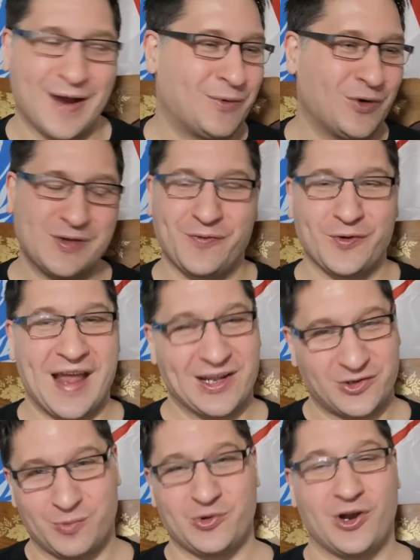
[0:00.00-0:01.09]
I'm always for
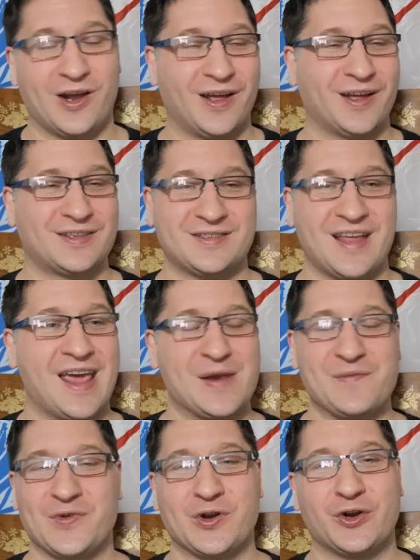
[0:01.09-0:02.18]
natural products
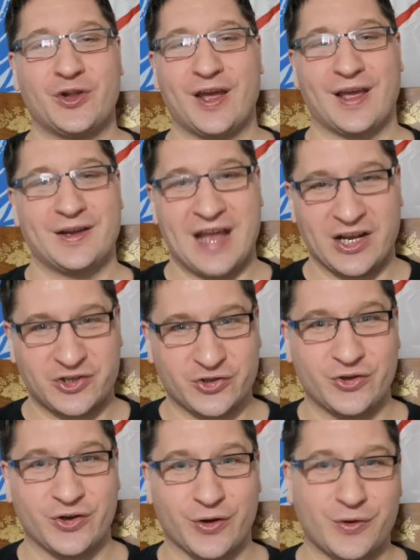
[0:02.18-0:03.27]
and for like a
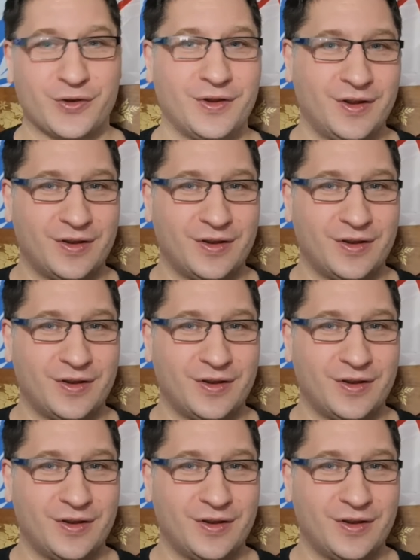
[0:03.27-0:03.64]
natural earth.